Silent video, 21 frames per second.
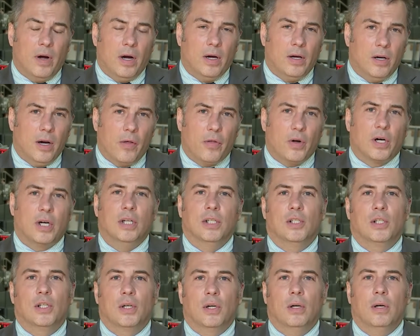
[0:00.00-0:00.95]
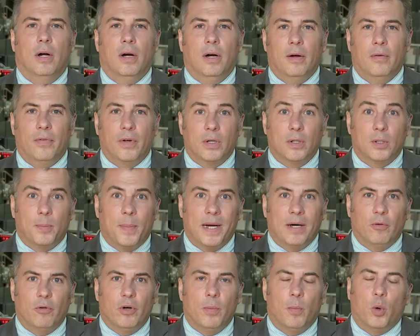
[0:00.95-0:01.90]
another concern of there's
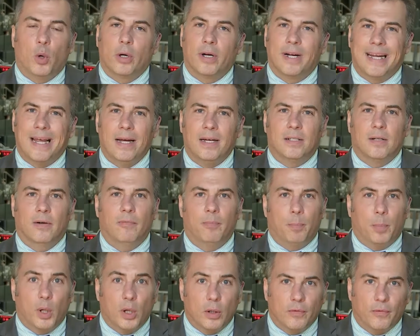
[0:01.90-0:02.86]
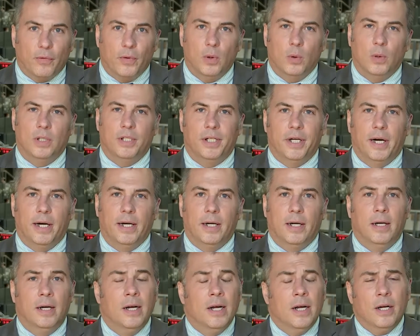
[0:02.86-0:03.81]
been a reported case of bird flu in China.